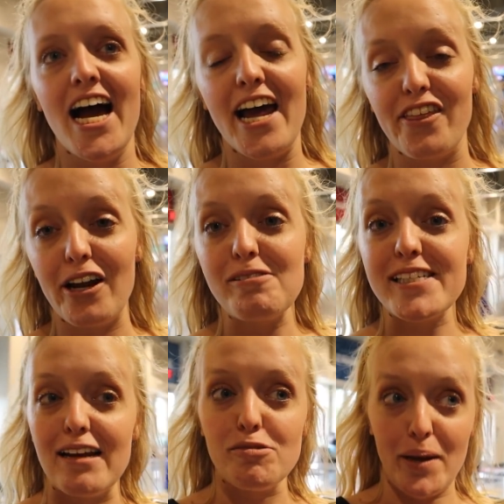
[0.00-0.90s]
I thought I was
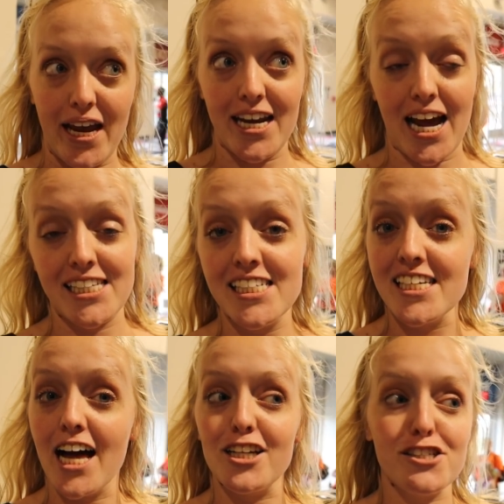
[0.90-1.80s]
gonna have to pay
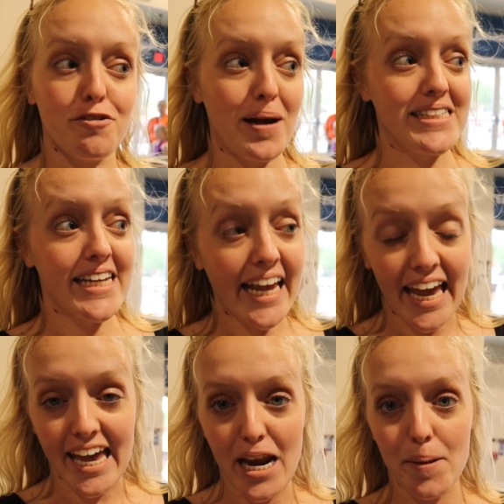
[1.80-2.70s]
$19 for my
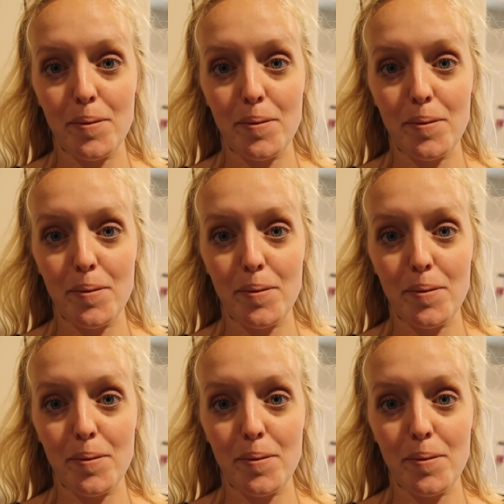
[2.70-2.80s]
ticket,